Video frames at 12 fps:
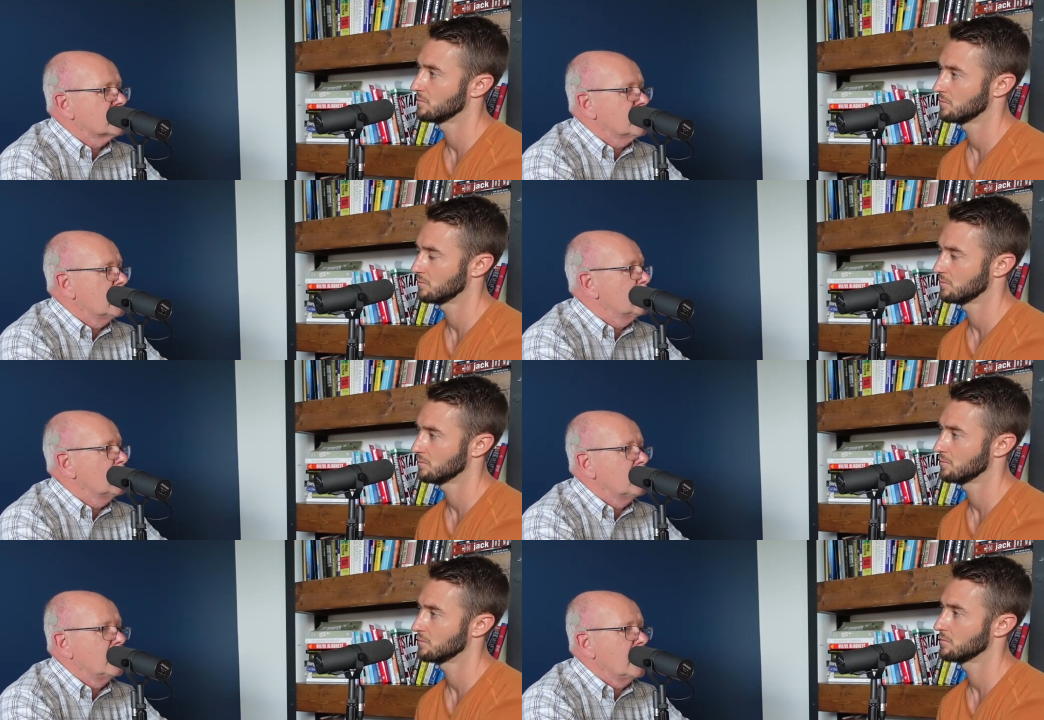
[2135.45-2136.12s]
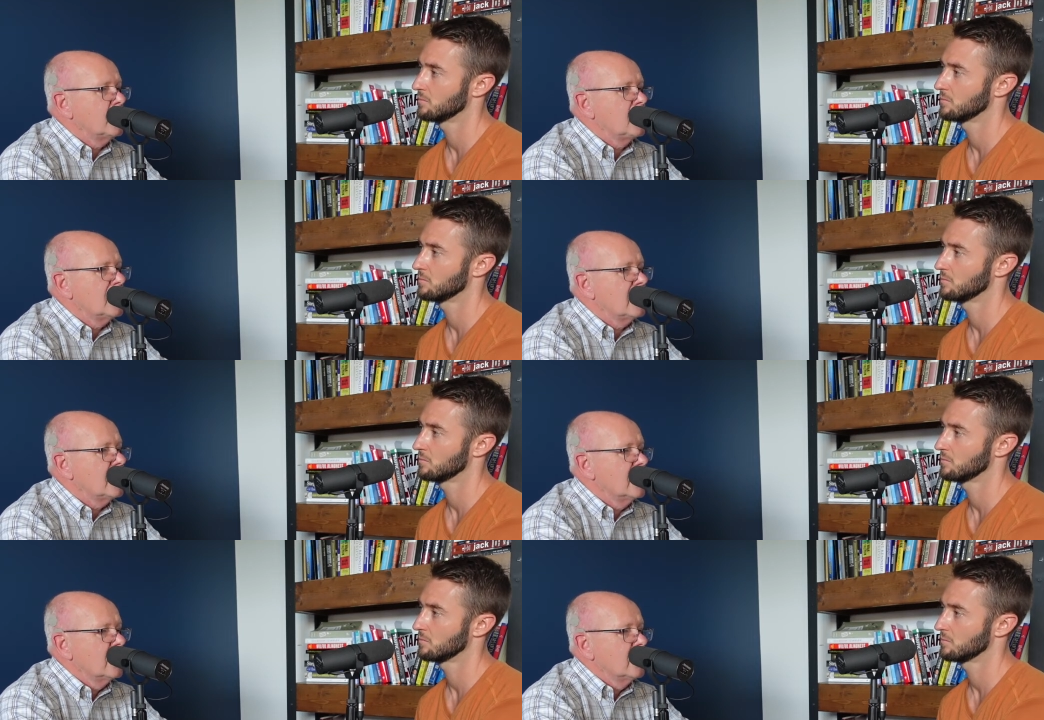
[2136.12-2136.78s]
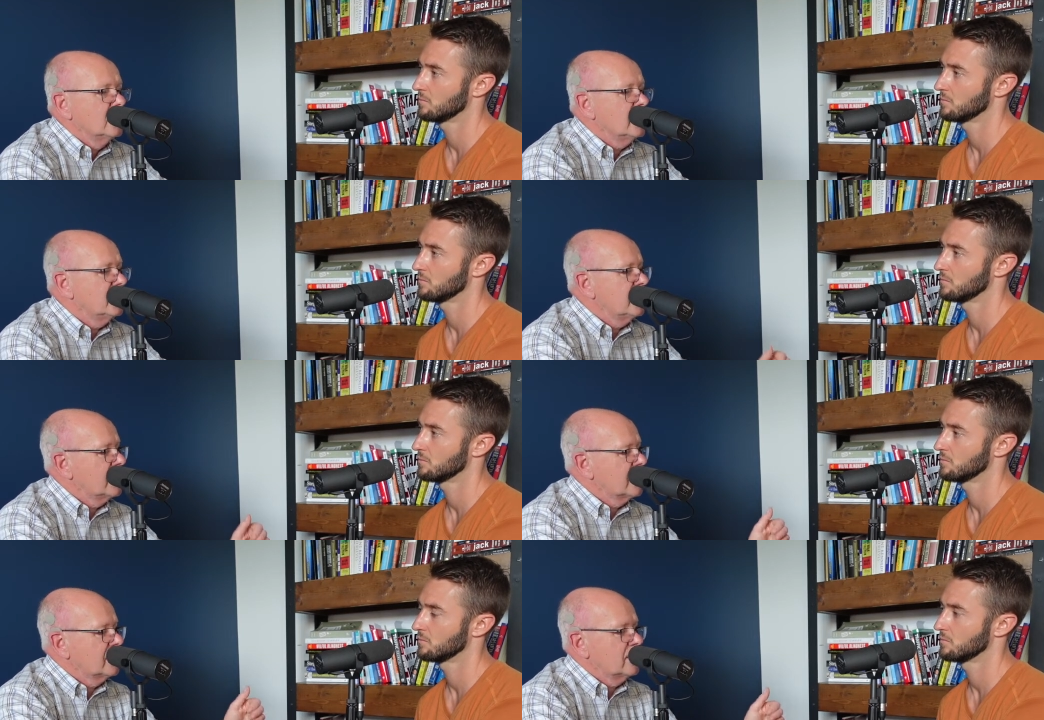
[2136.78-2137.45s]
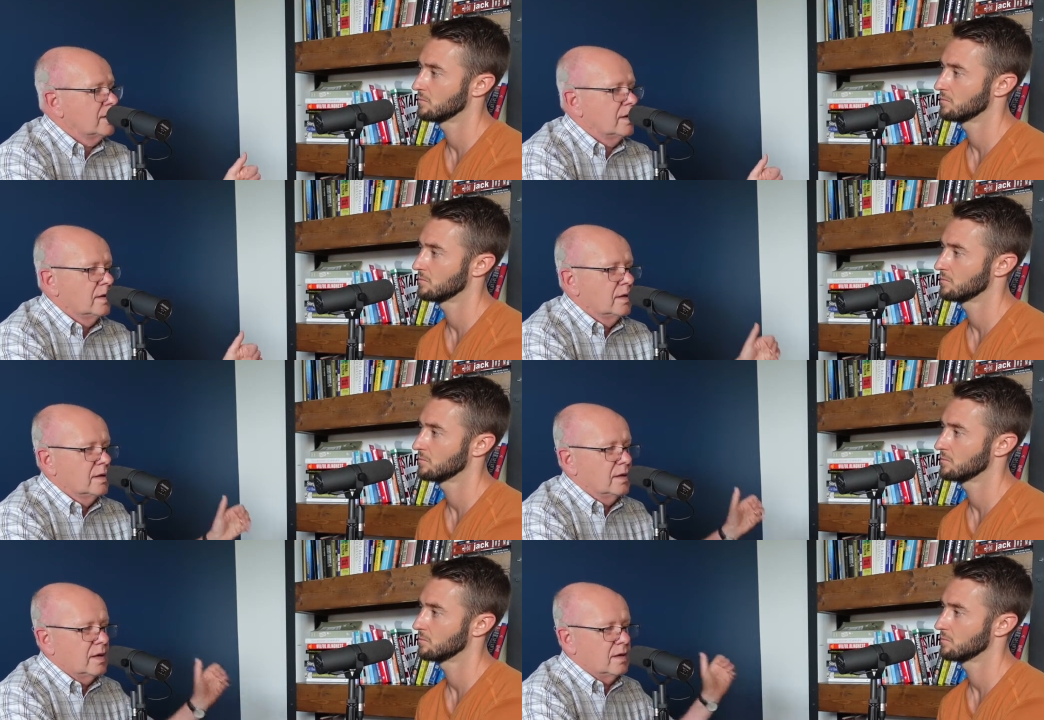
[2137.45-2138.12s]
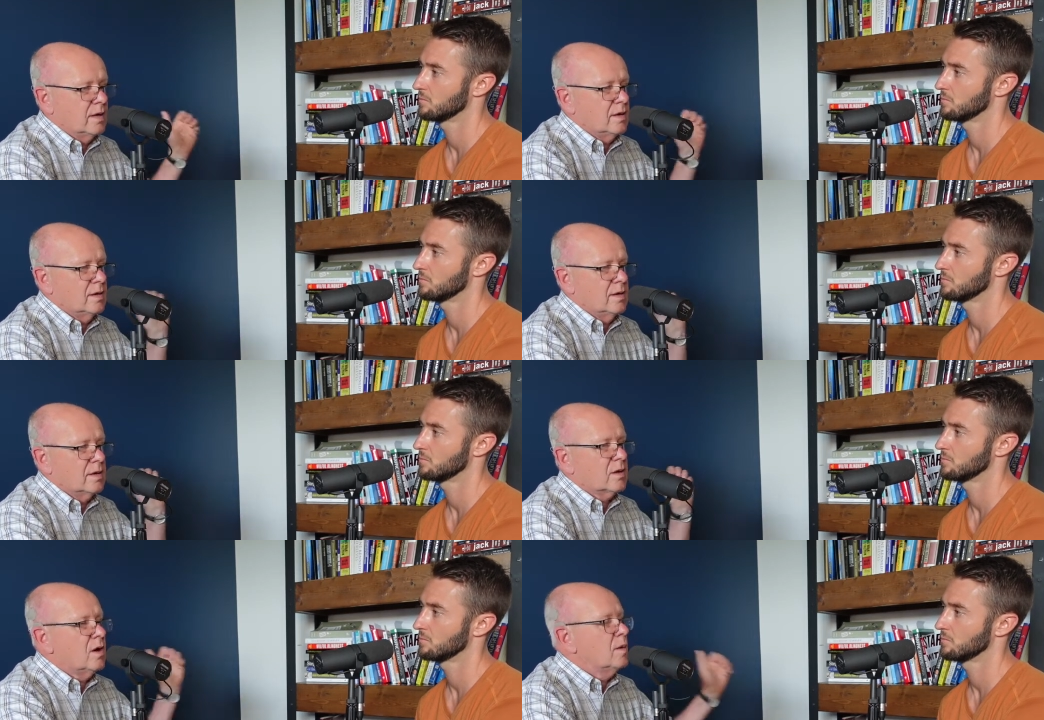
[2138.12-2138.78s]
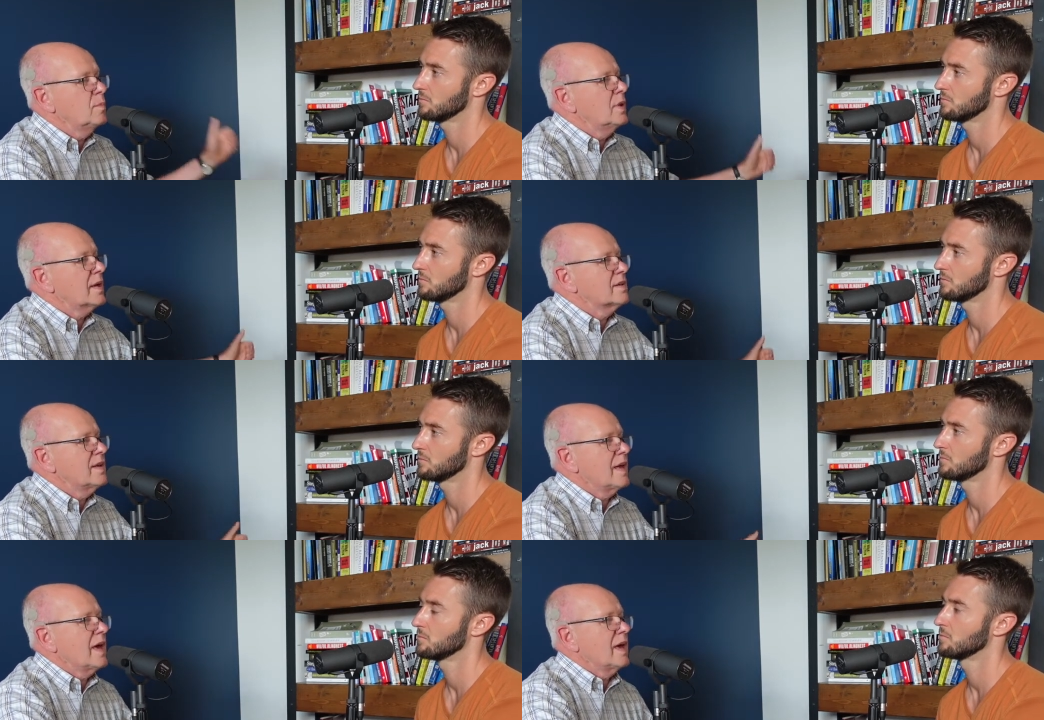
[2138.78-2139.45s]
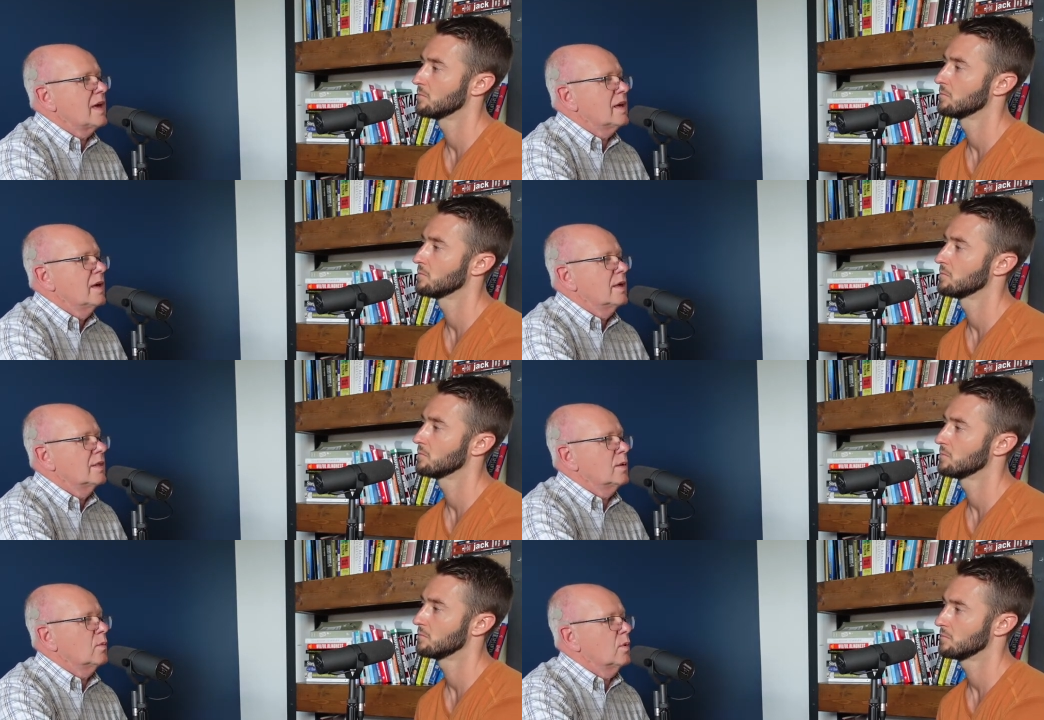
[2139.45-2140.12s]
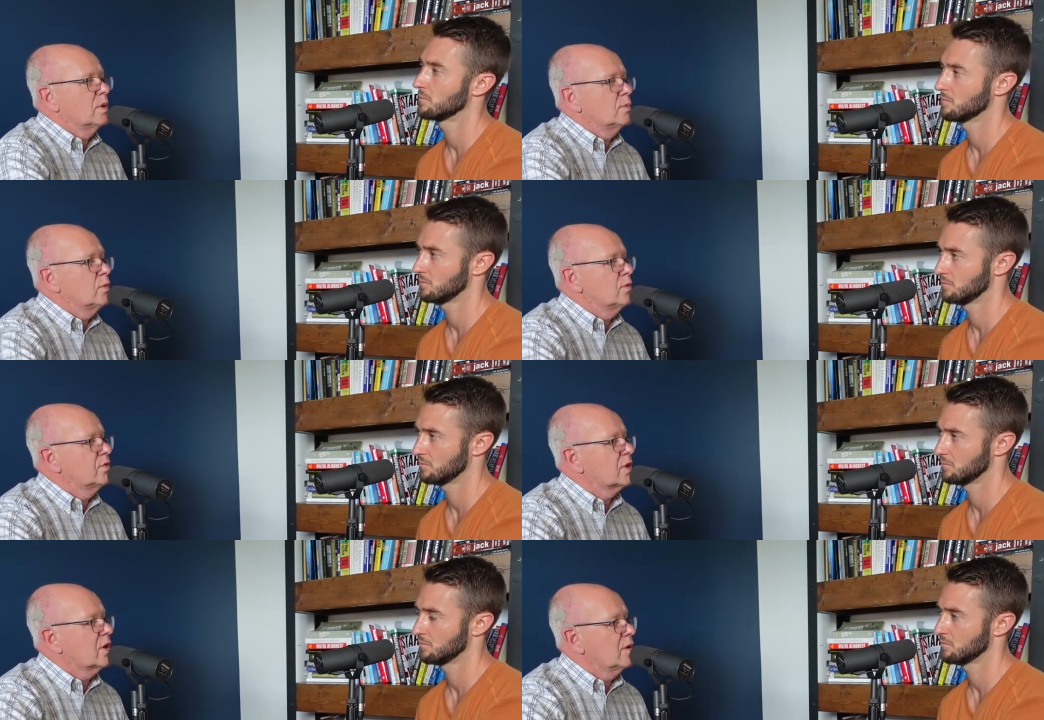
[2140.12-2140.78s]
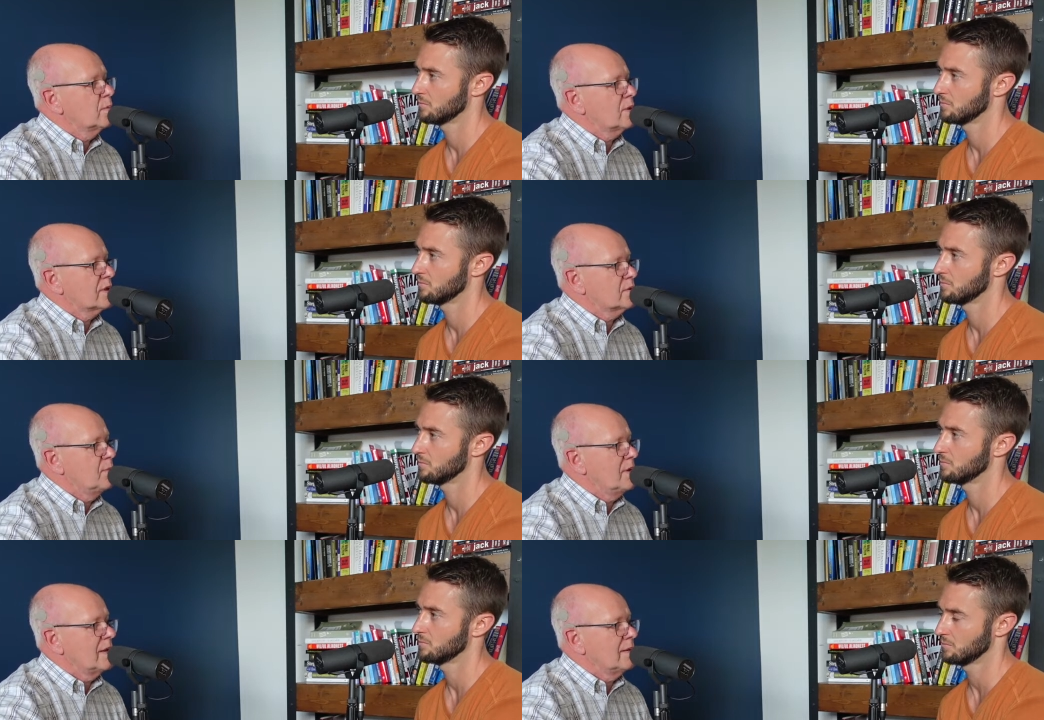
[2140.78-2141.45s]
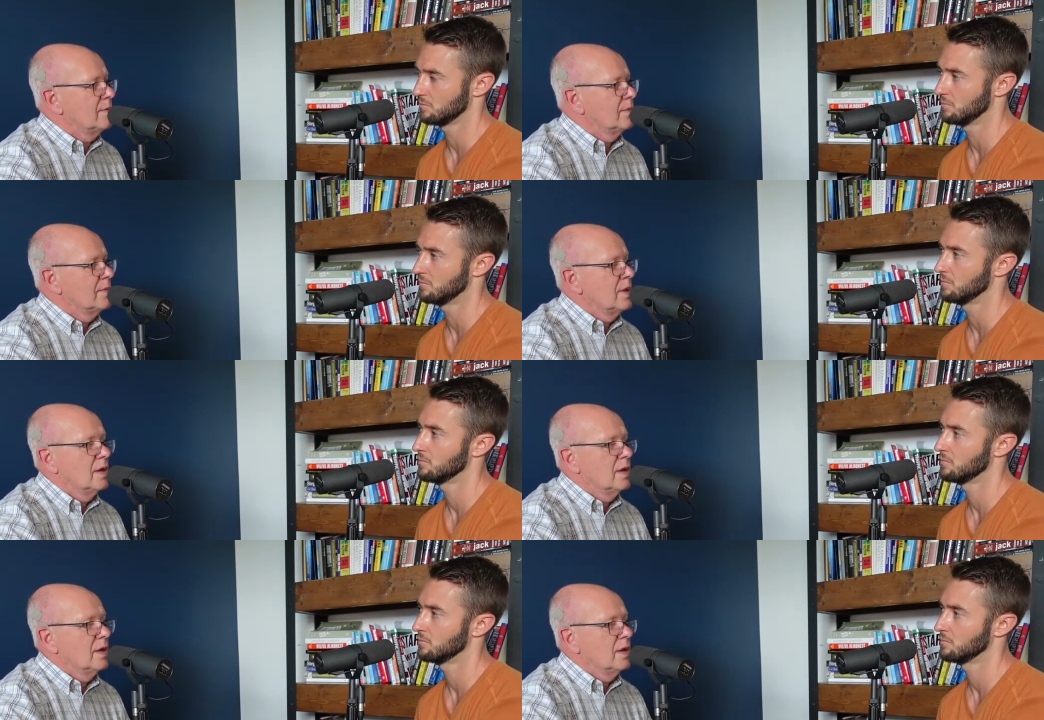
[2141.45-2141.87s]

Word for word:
Speaker 1: Some may be living in Uh, complex A that want to move to complex B. Mm-hmm.